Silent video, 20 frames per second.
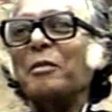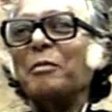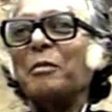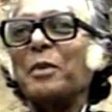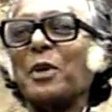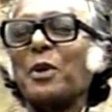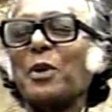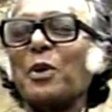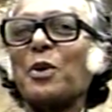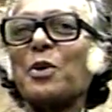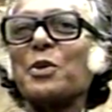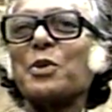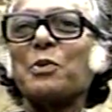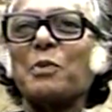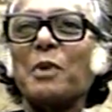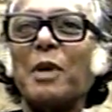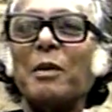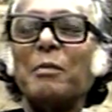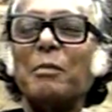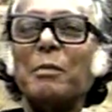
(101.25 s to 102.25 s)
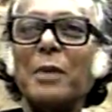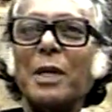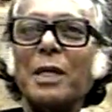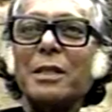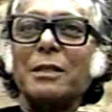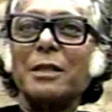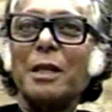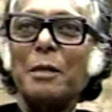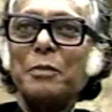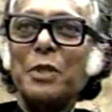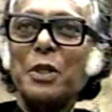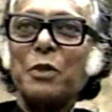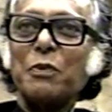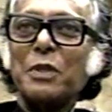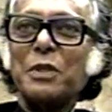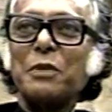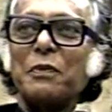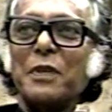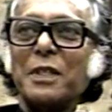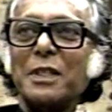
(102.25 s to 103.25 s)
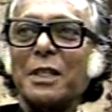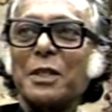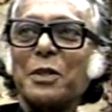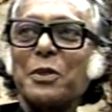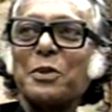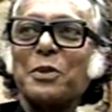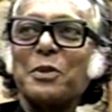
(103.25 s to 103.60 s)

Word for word: because my subject was physics.